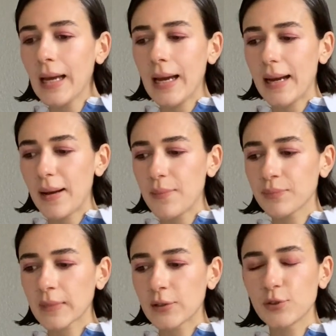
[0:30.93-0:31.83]

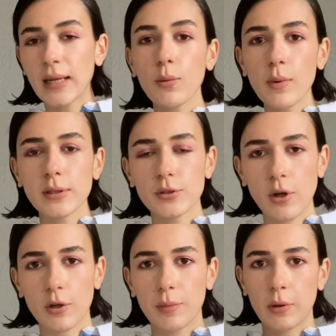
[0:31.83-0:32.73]
Today we want to
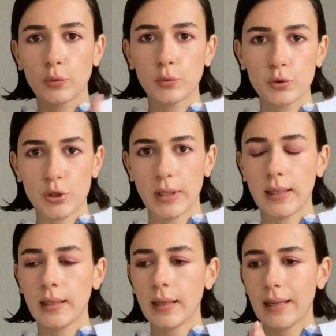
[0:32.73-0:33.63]
talk about
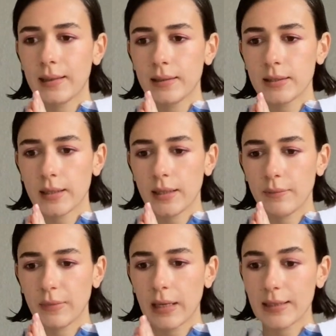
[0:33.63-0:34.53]
Gucci and
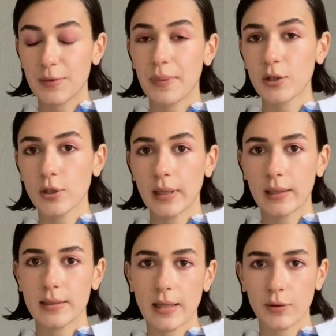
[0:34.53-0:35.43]
especially
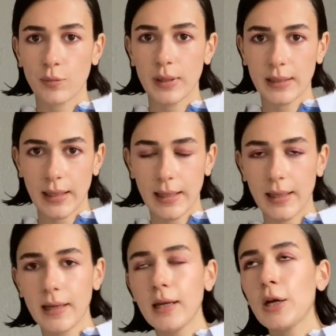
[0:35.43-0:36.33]
Alessandro
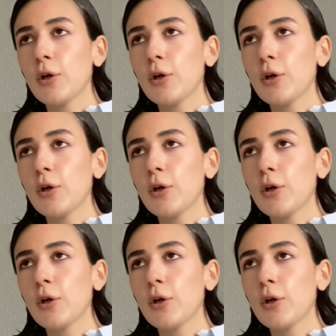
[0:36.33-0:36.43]
Michele,